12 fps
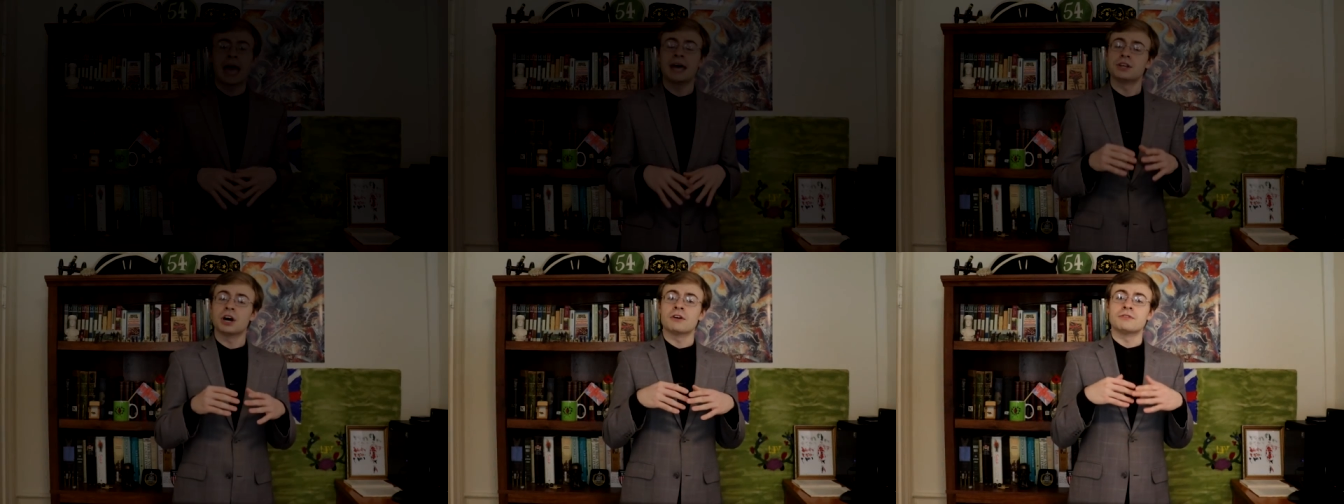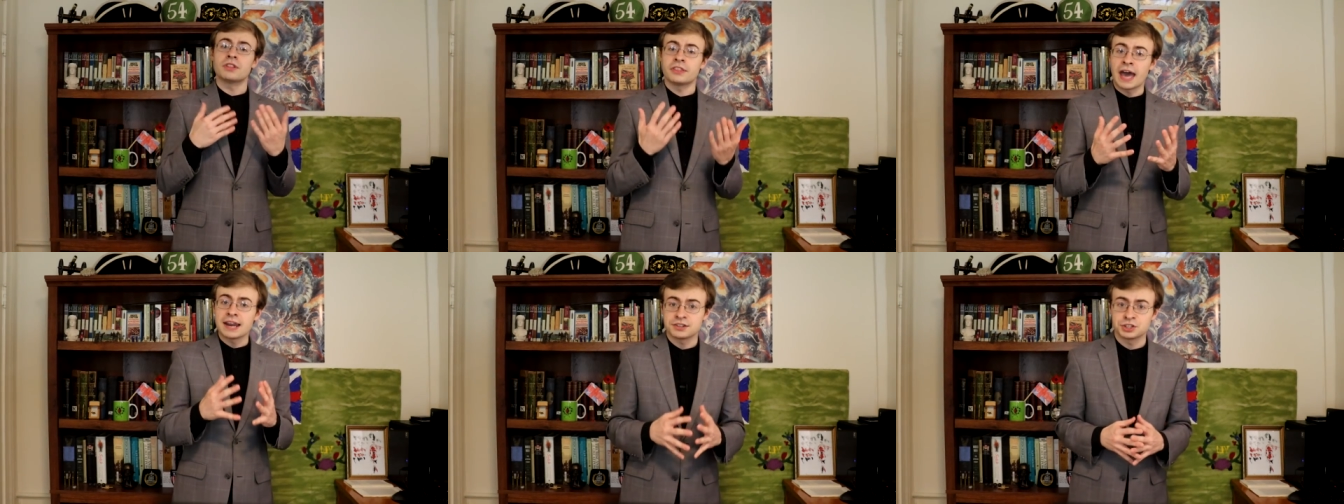and of
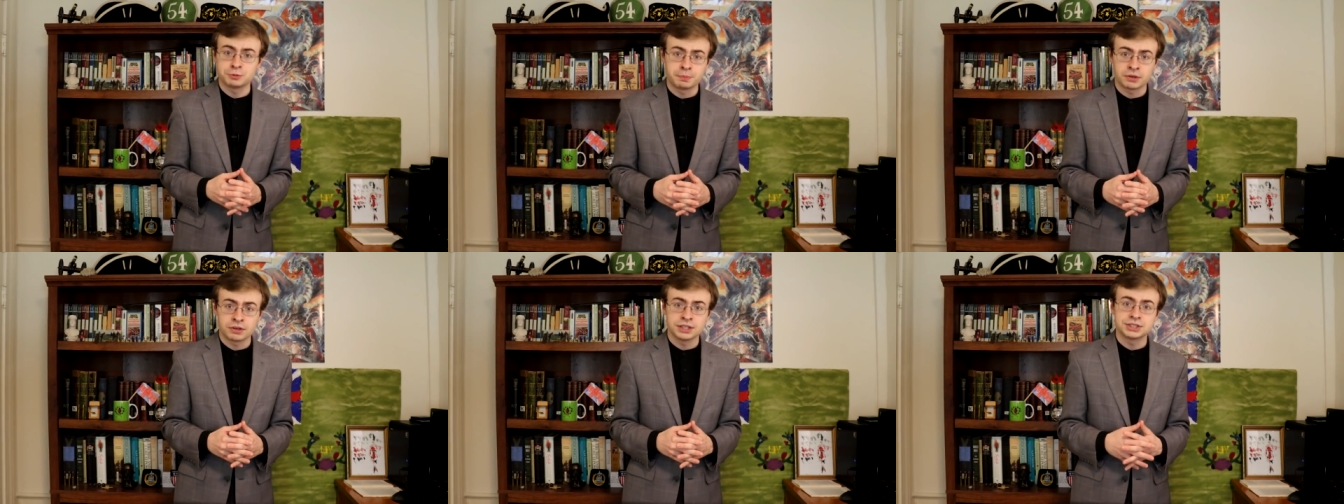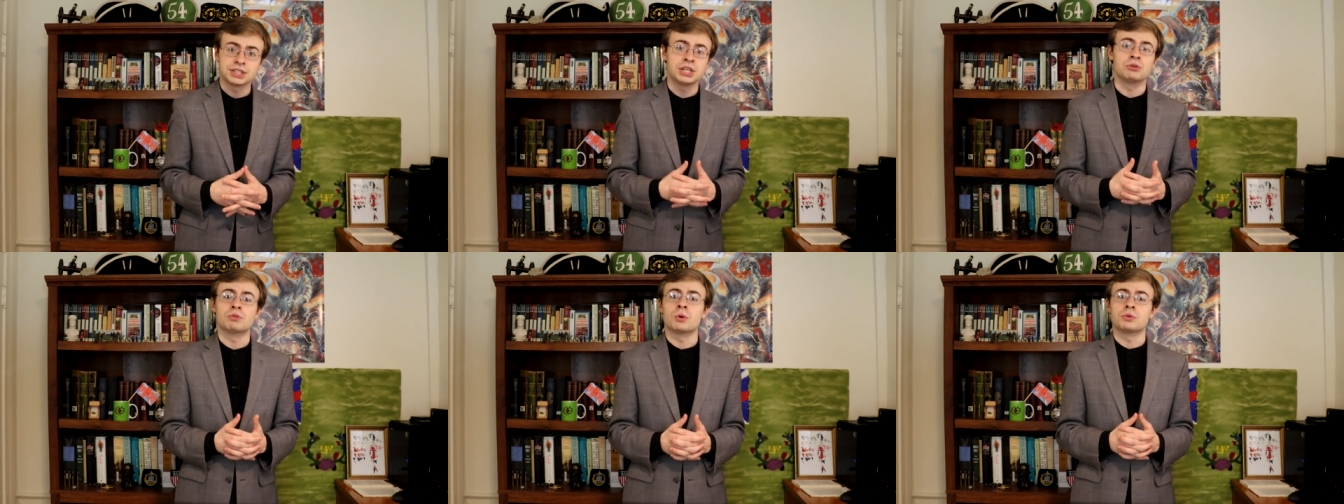that experience
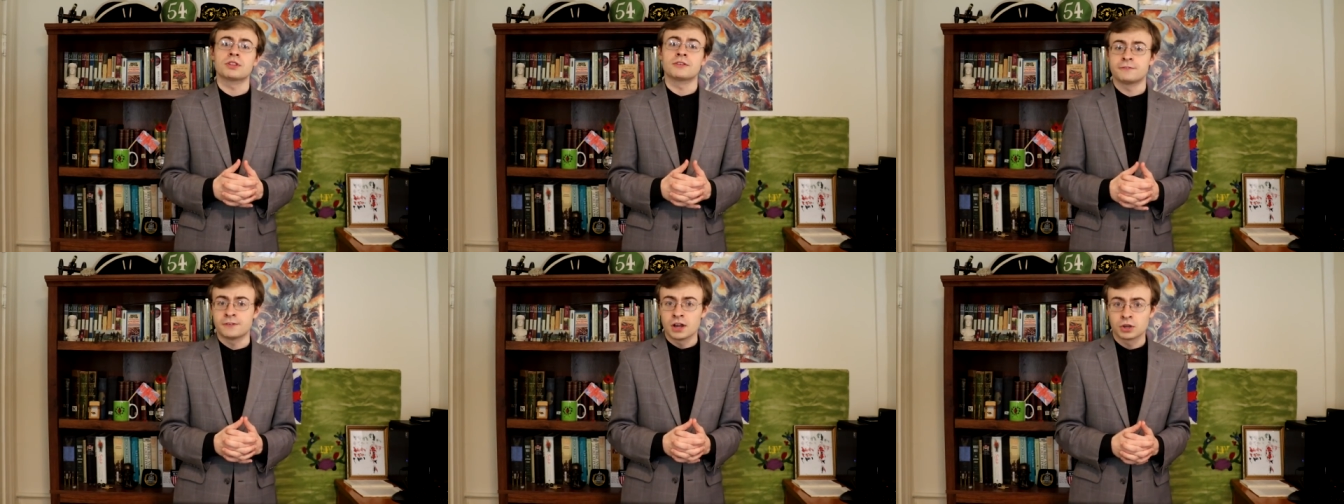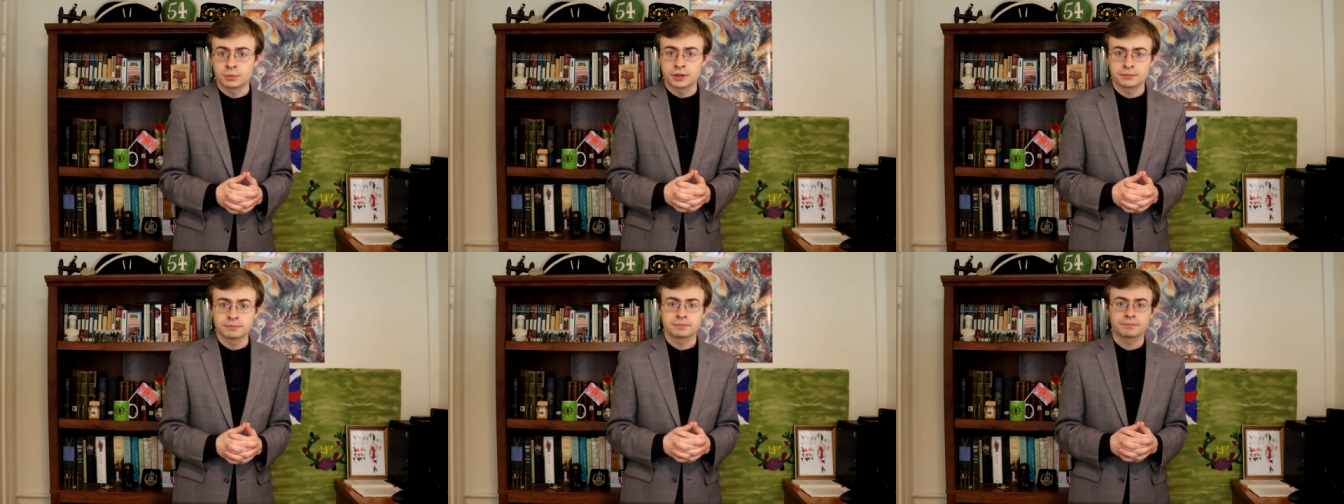he wrote the following.